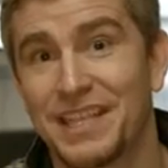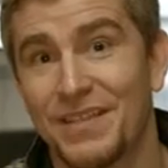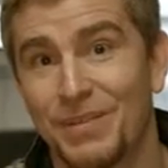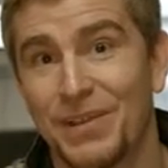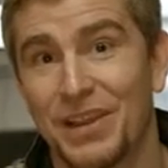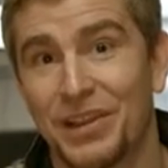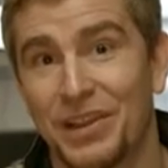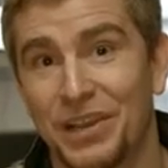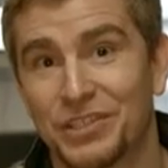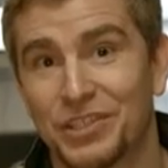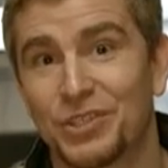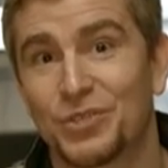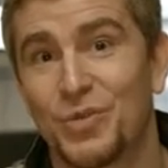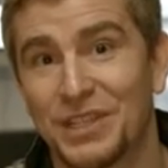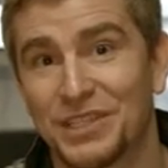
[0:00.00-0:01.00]
7
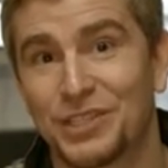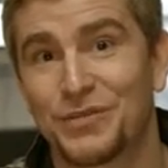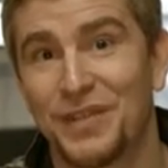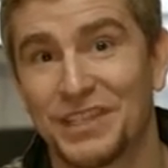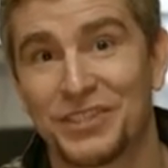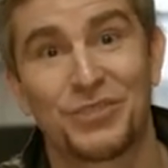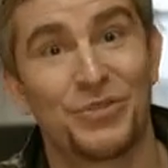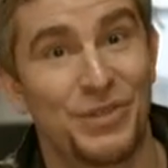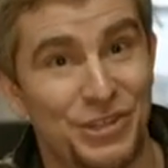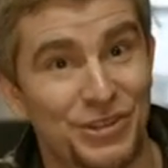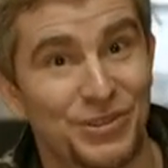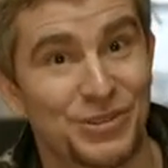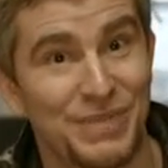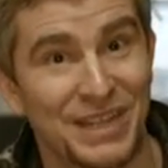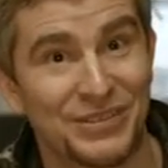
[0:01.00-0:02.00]
MHz, twice as fast as the
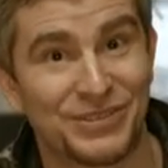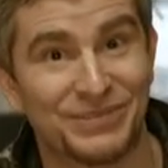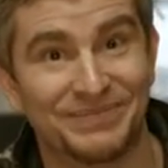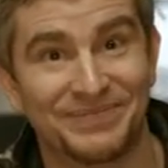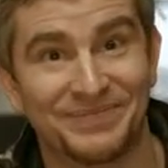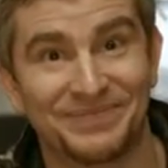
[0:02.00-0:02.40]
original Spectrum.